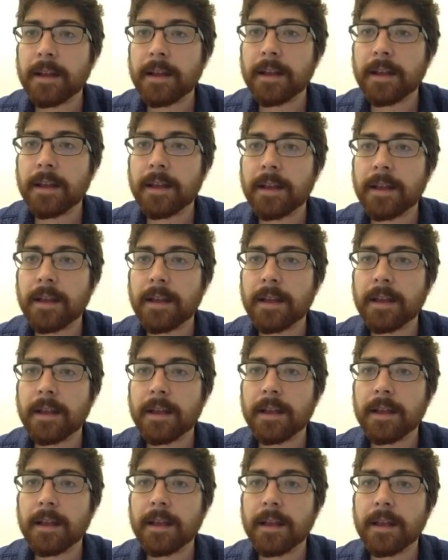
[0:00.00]

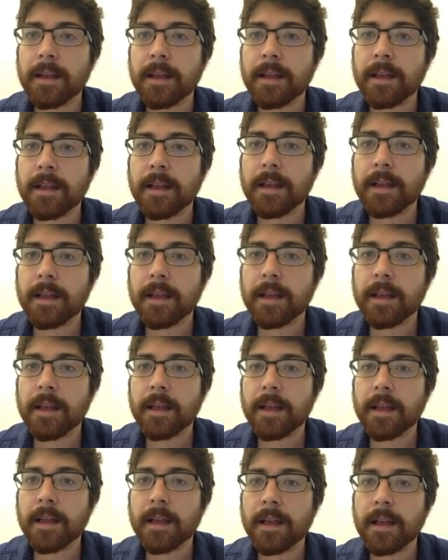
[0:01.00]

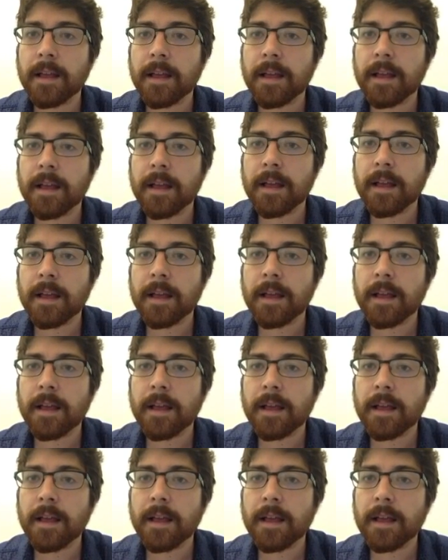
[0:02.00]
Nothing is said.